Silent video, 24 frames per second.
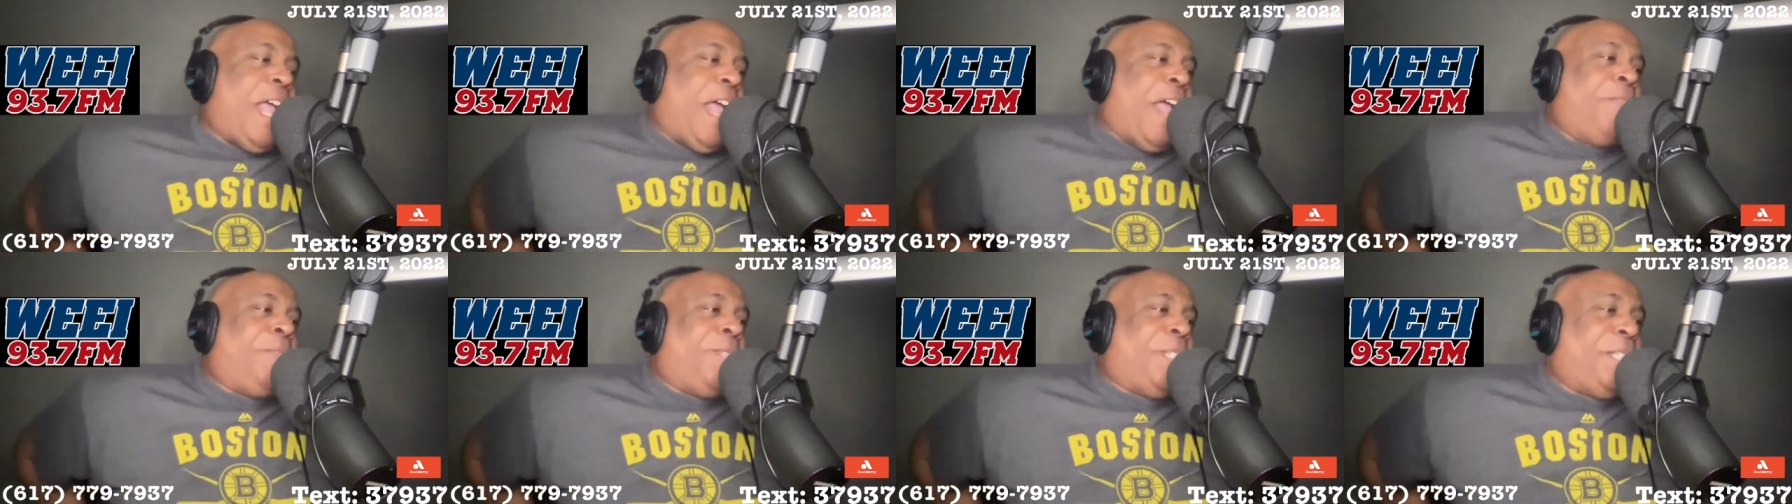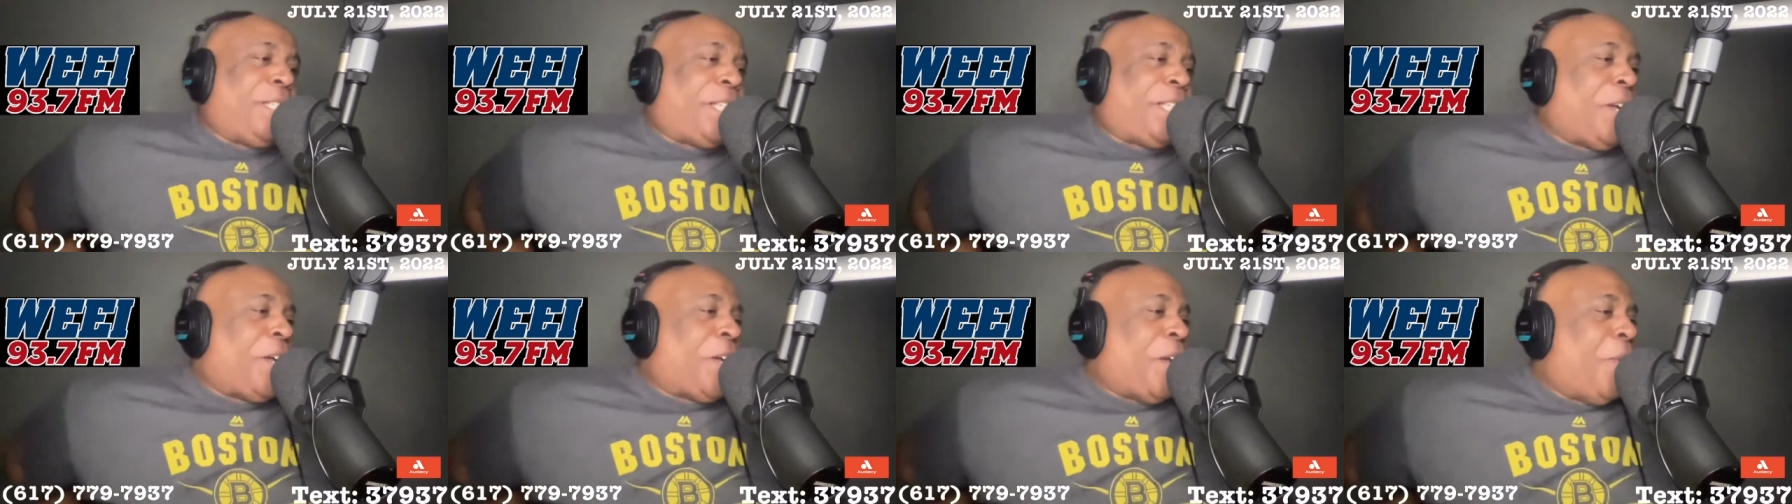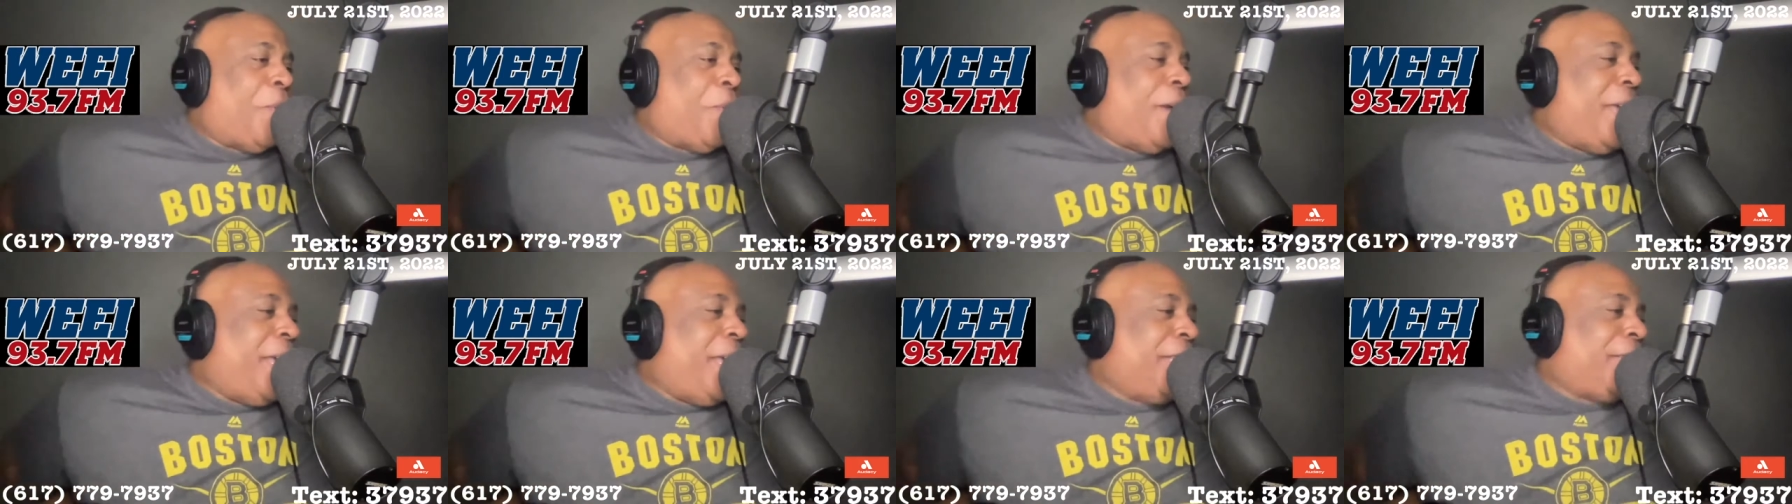I'm just going to
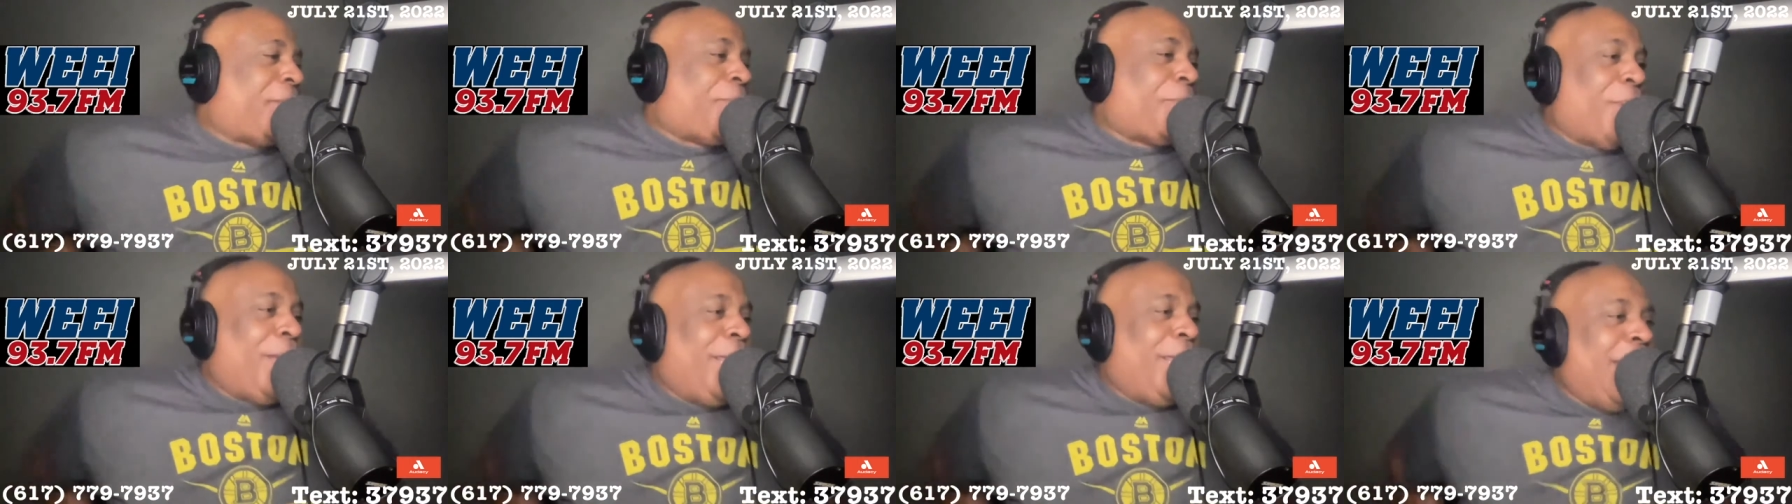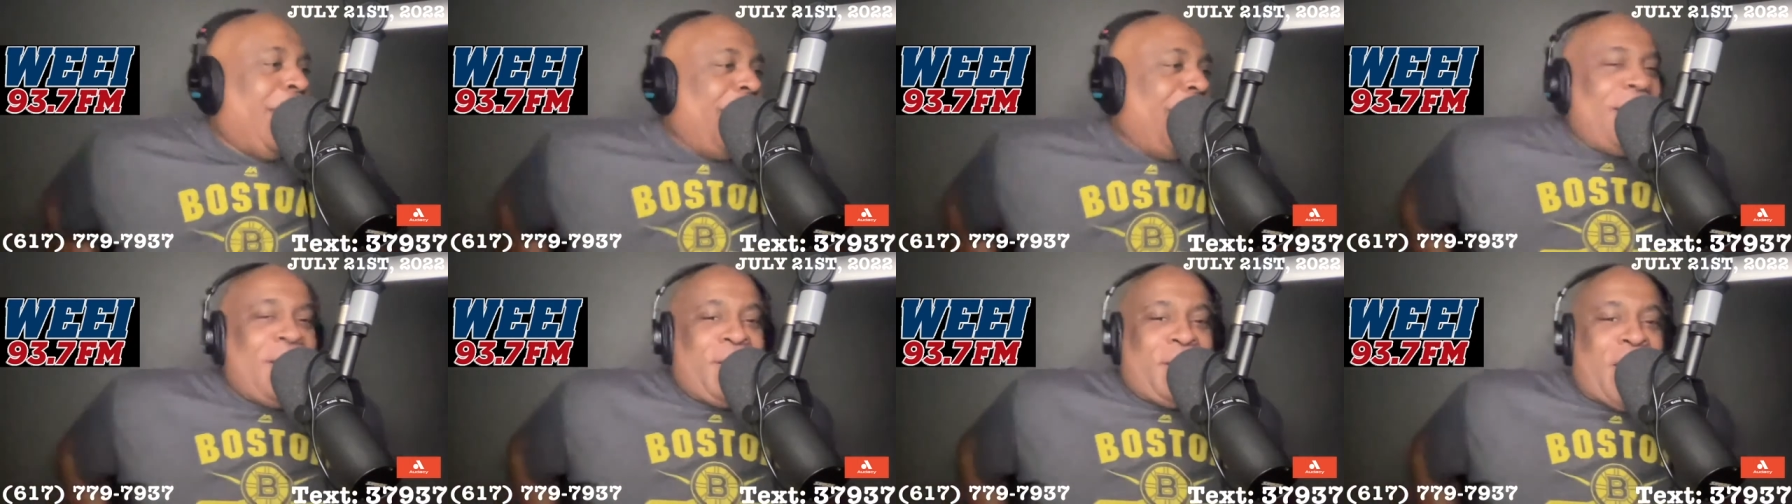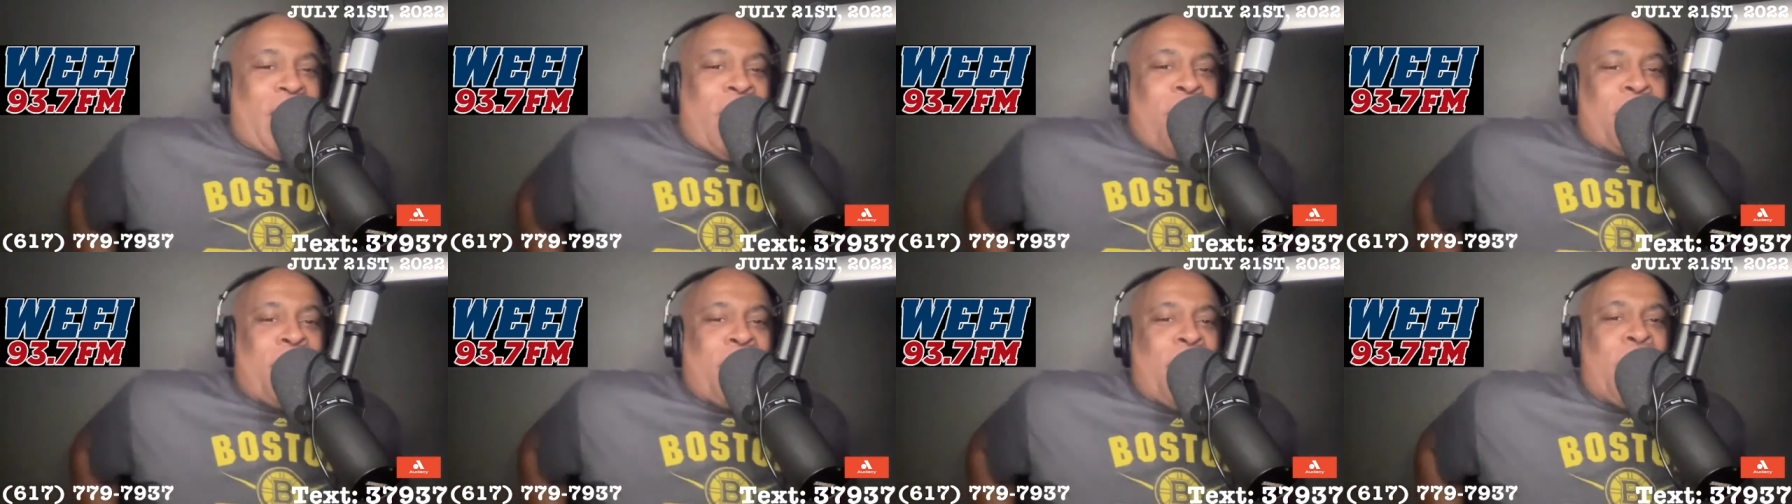go with history. They're
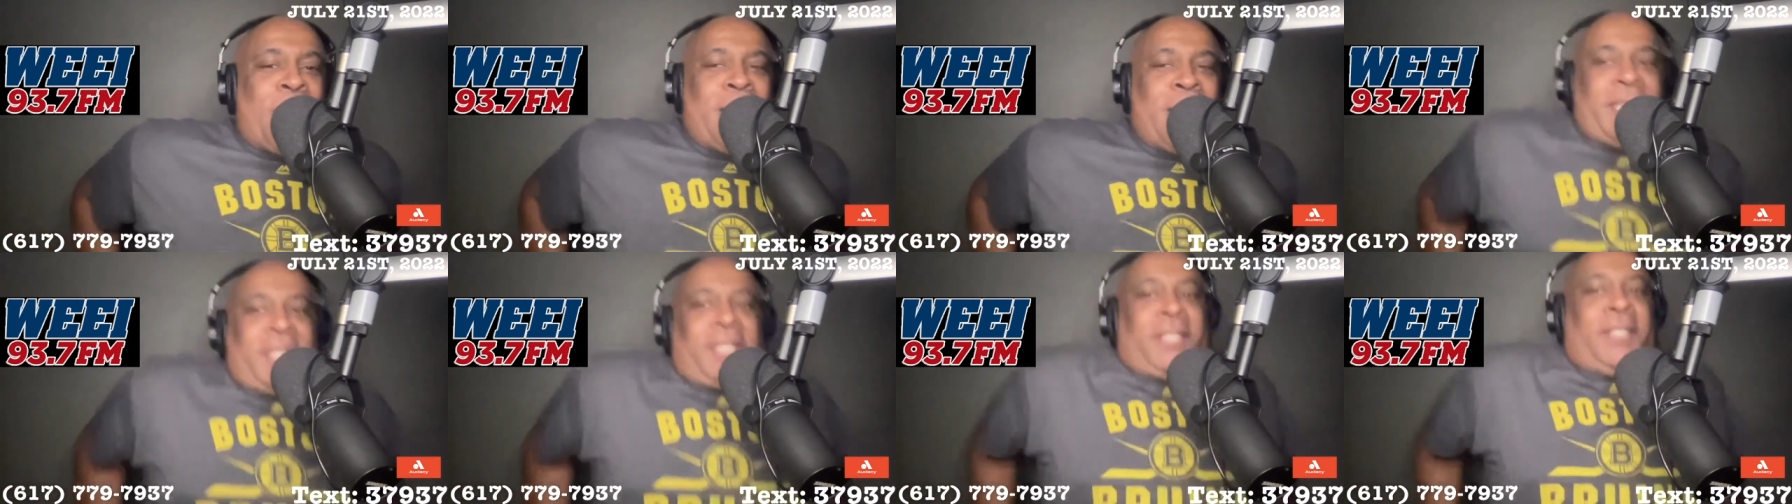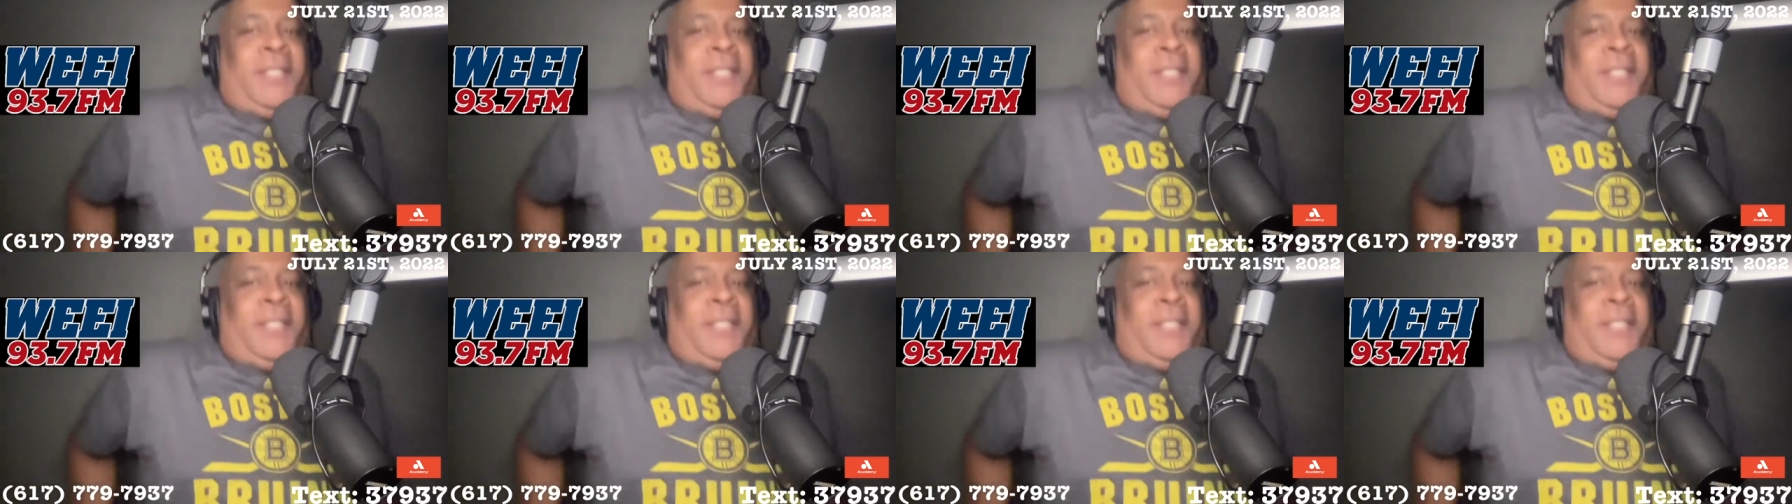choke artists.